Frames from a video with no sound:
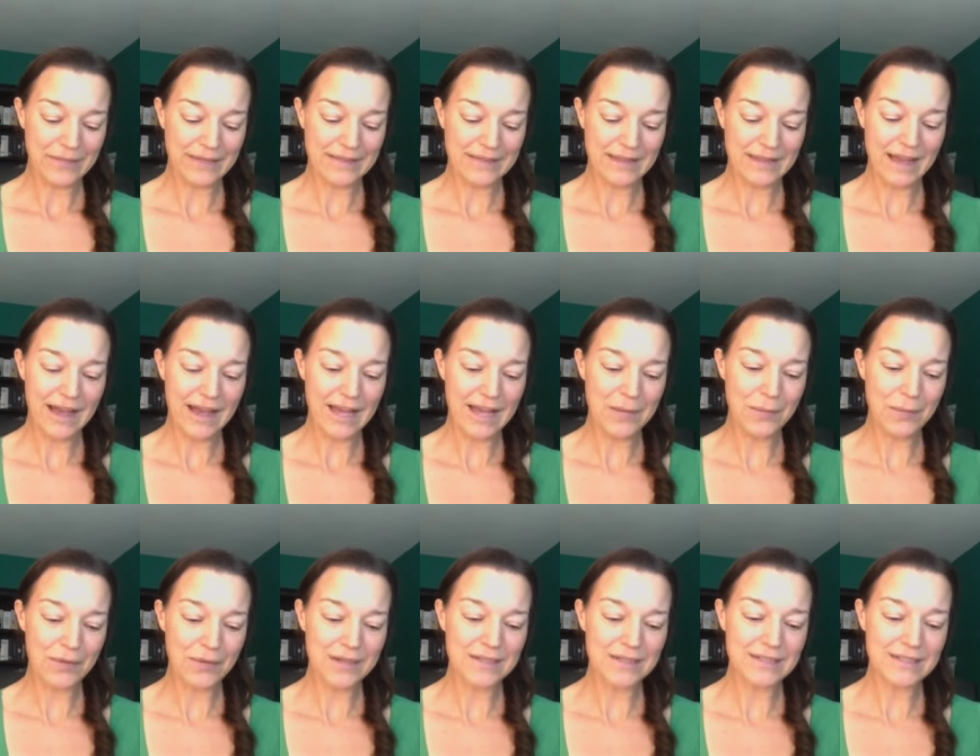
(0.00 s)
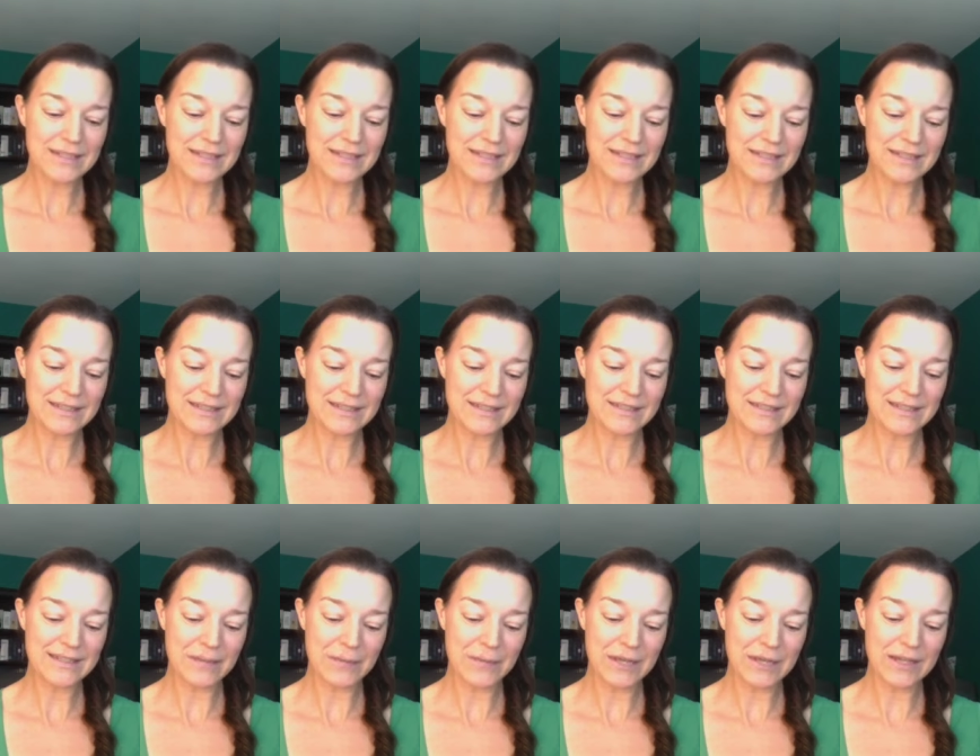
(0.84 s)
The high priestess is the
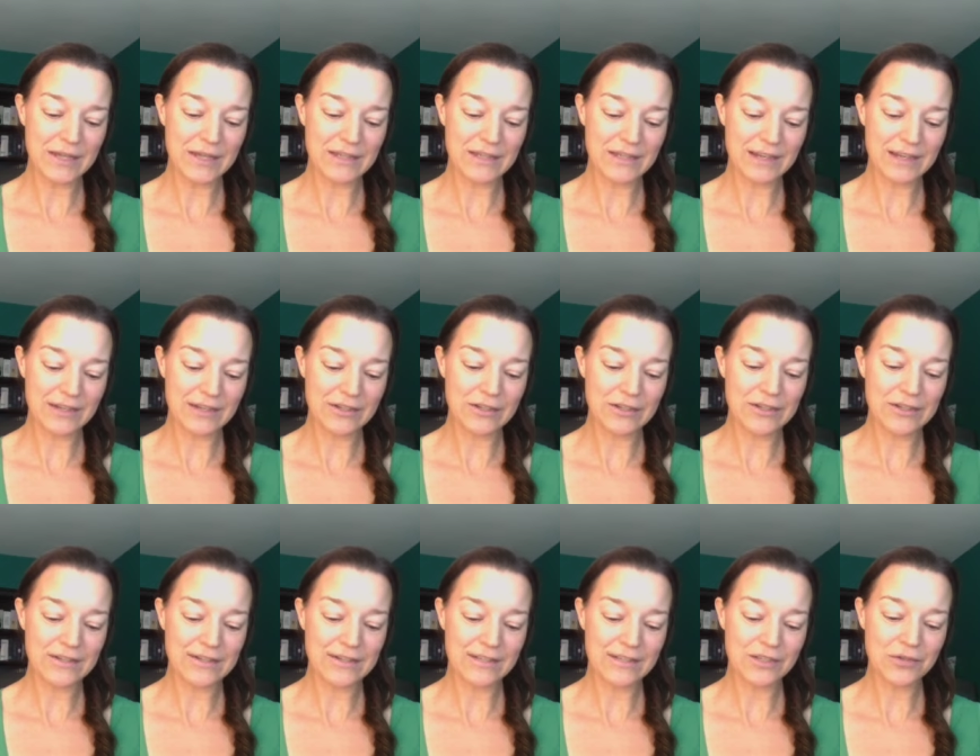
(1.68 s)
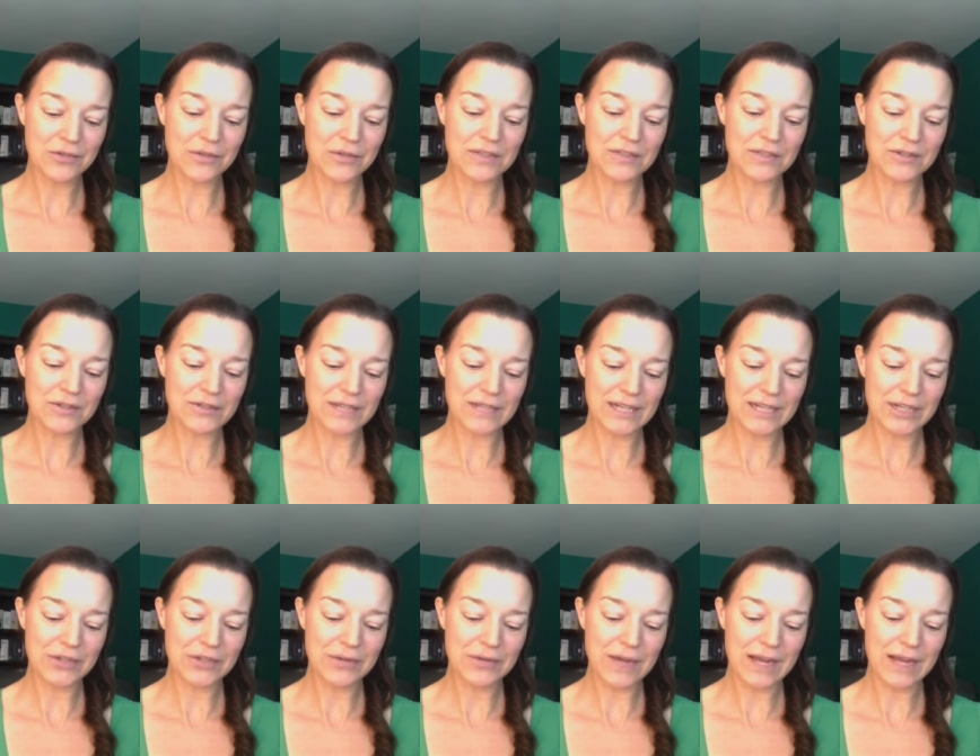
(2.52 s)
semiconductor. It says crystals
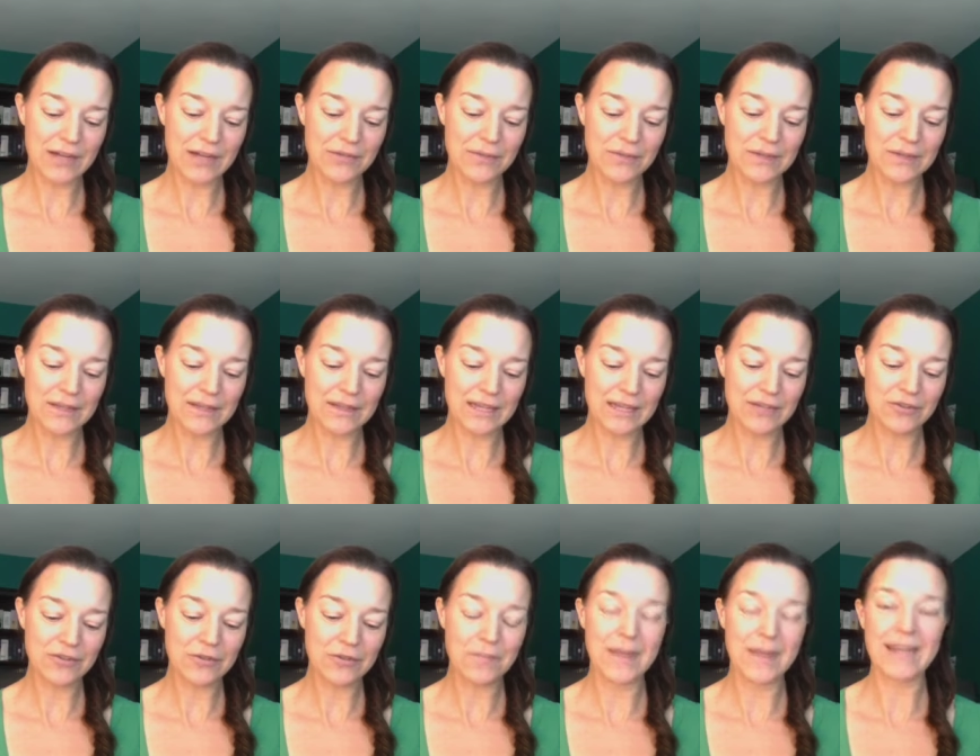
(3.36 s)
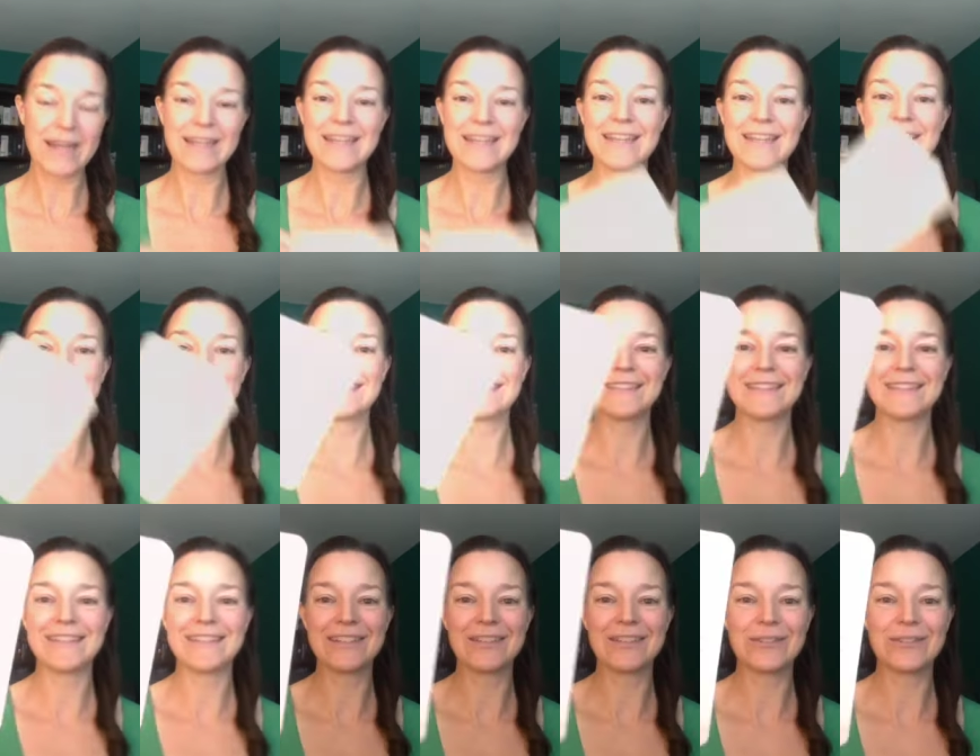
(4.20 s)
interact with electromagnetic
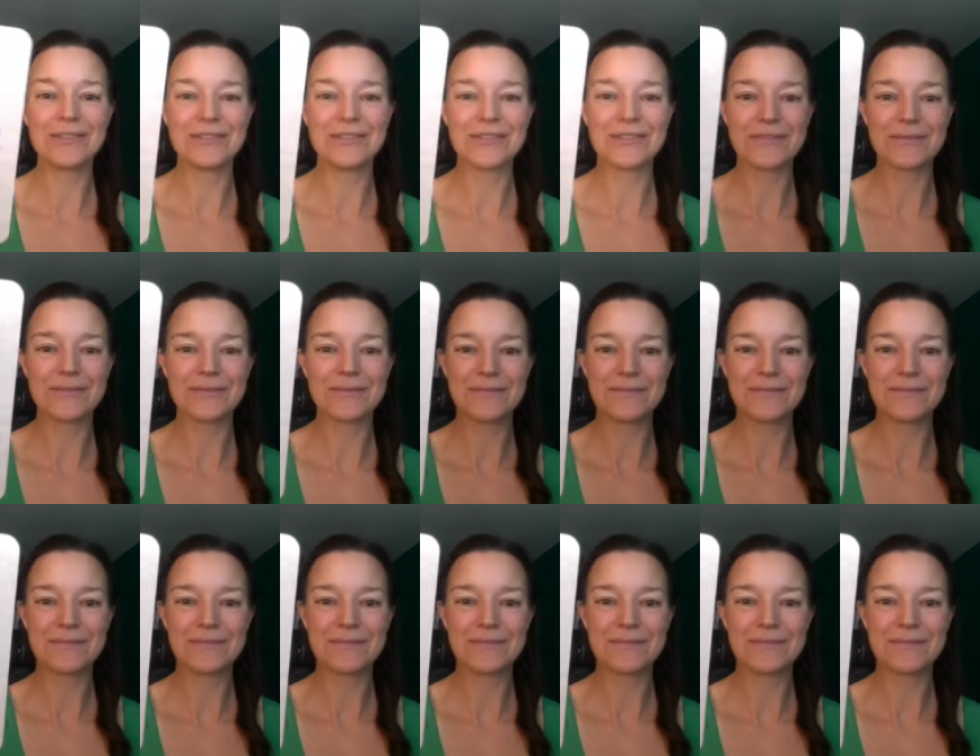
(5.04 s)
signals.